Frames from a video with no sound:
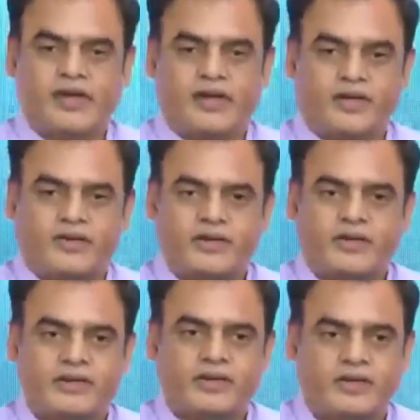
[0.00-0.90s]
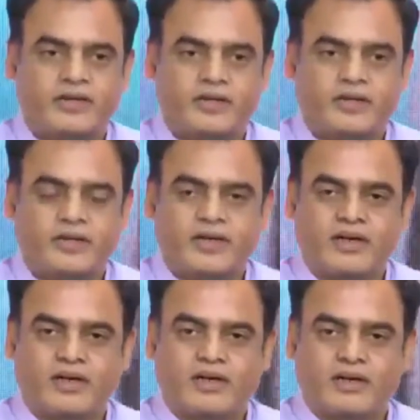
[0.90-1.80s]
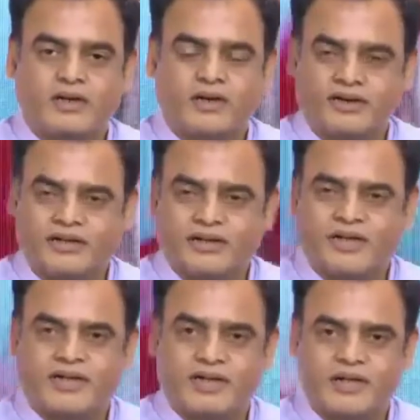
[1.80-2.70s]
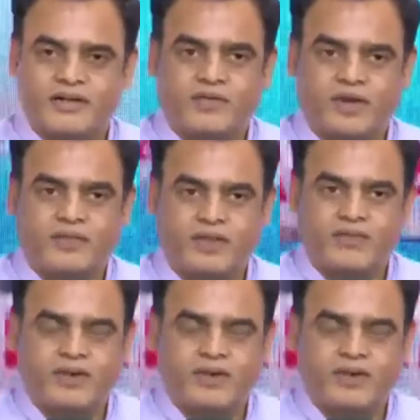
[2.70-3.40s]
direction, constantly we have been